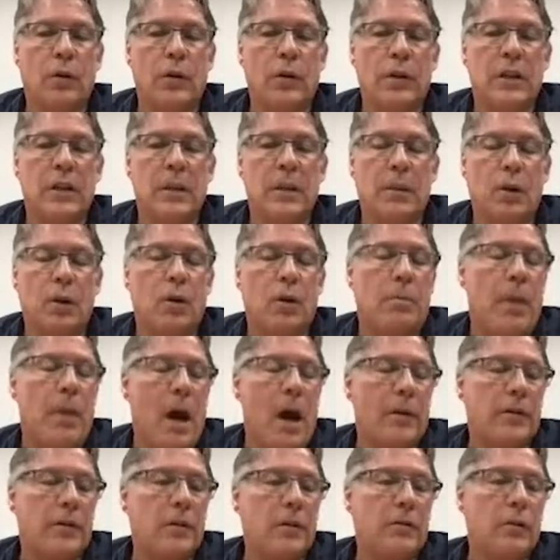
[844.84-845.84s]
in the typical
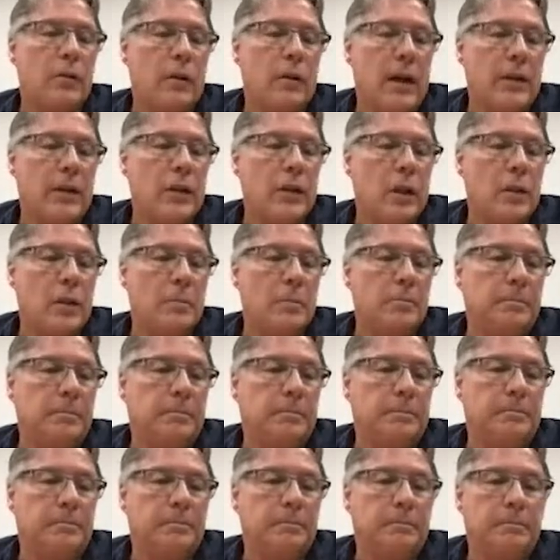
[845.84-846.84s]
positive direction.
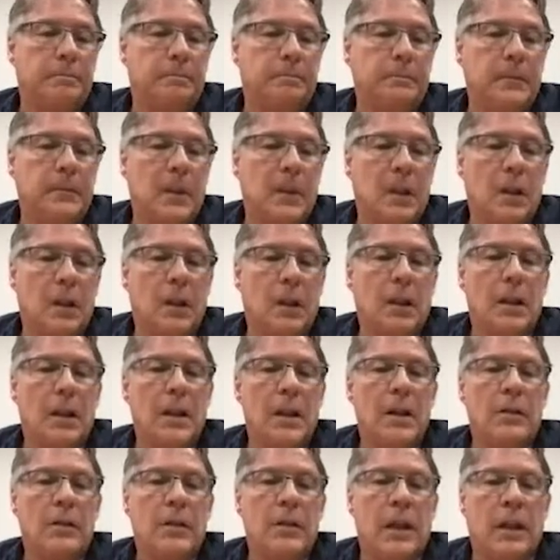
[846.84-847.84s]

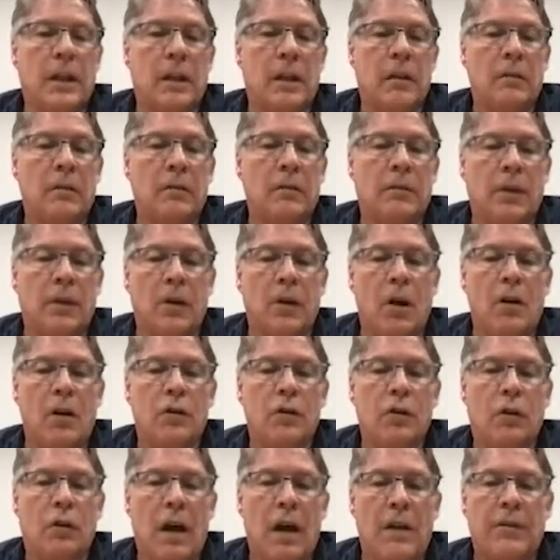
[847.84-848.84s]
Second, for
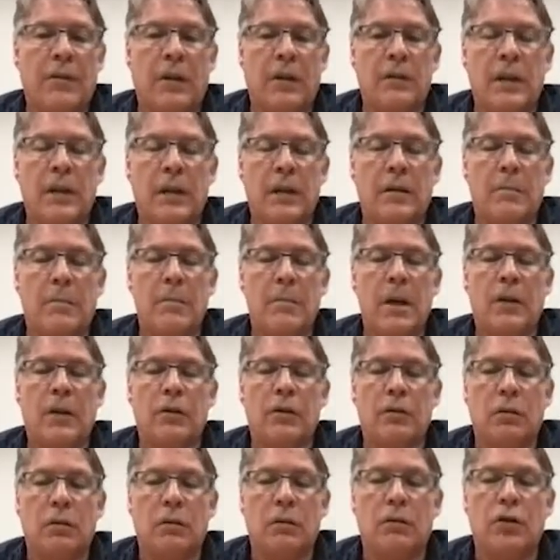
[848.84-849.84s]
causal graphs contained a
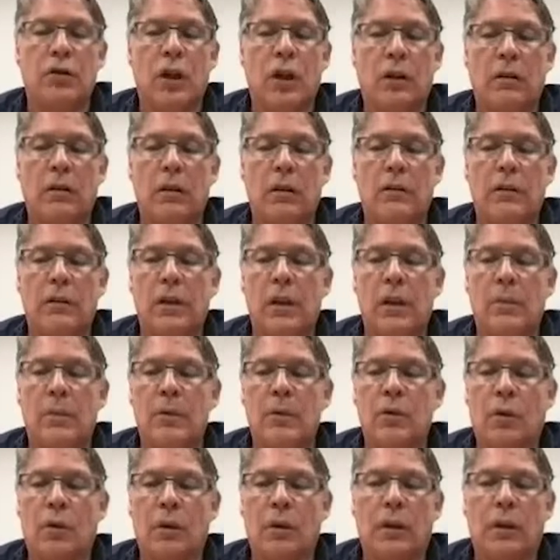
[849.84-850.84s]
mixture of generative and
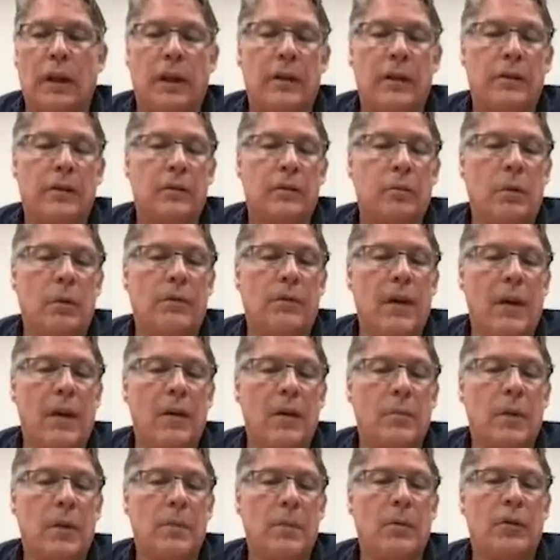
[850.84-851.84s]
inhibitory links, we found
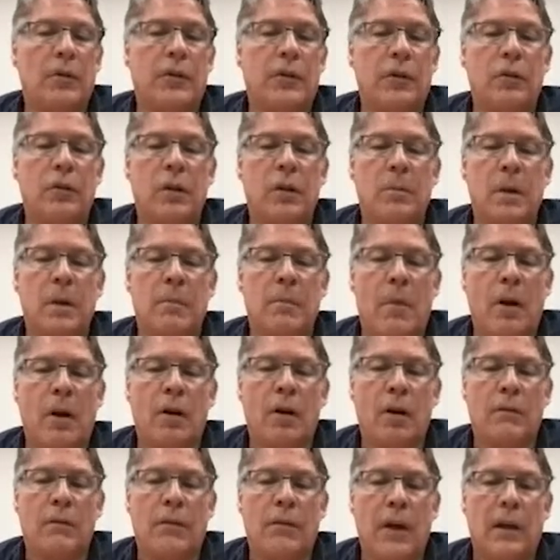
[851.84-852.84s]
that people still commit
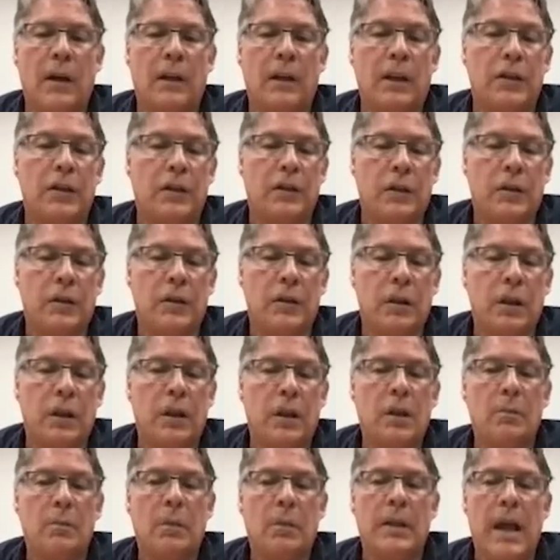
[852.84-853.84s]
Markov violations,
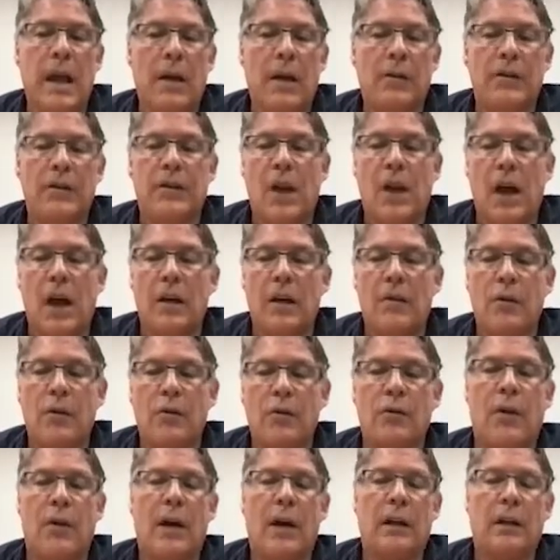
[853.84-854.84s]
but now the sign of
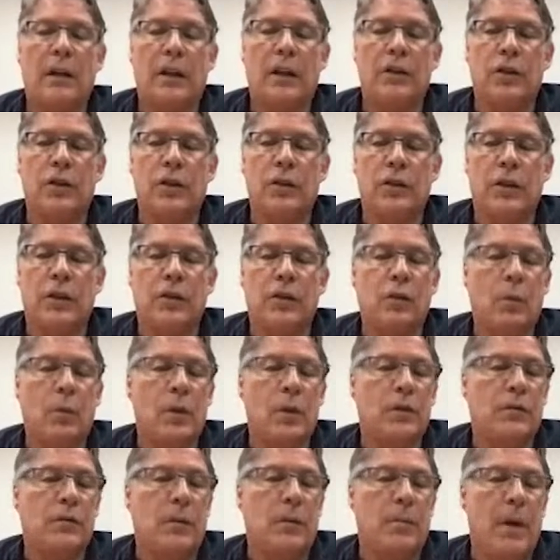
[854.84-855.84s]
those violations has
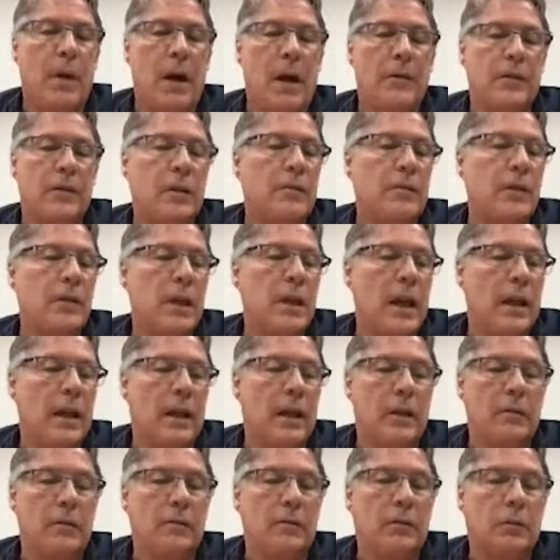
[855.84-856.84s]
switched from positive to
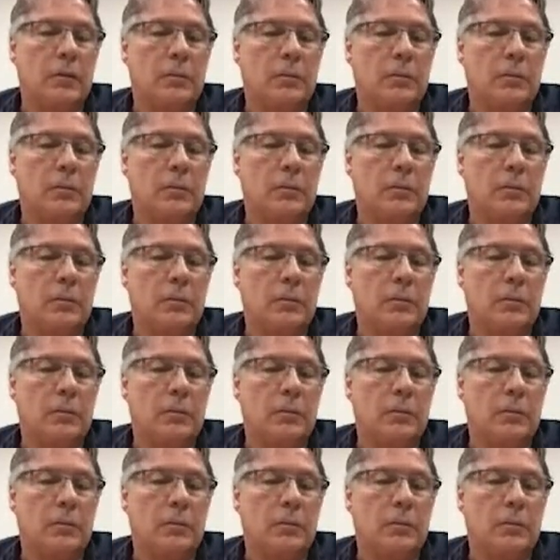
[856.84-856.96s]
negative.